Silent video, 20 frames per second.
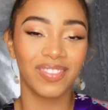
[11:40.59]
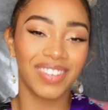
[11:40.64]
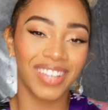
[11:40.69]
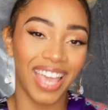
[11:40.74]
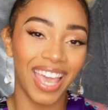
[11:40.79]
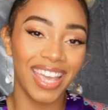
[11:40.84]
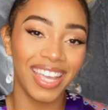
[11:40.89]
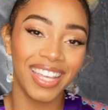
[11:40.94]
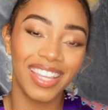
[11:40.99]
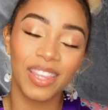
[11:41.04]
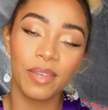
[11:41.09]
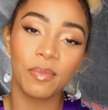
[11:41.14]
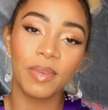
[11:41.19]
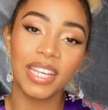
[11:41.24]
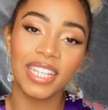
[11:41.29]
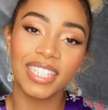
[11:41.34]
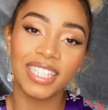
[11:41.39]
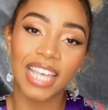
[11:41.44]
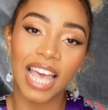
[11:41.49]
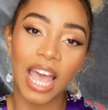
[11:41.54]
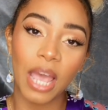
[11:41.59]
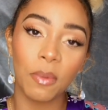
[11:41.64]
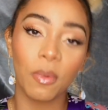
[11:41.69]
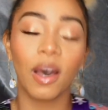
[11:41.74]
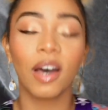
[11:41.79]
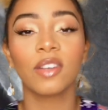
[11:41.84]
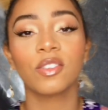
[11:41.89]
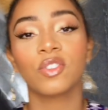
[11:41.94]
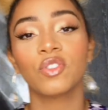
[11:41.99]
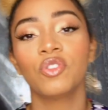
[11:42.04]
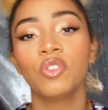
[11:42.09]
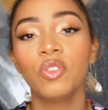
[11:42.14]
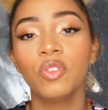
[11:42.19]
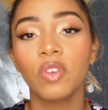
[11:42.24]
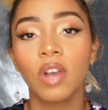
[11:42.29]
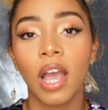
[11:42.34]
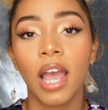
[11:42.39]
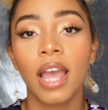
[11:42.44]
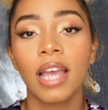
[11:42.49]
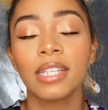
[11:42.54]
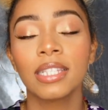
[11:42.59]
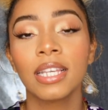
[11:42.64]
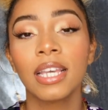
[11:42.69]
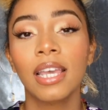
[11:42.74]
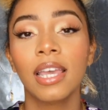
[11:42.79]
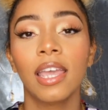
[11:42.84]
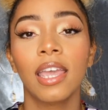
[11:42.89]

Okay, in the meantime, I'll see you guys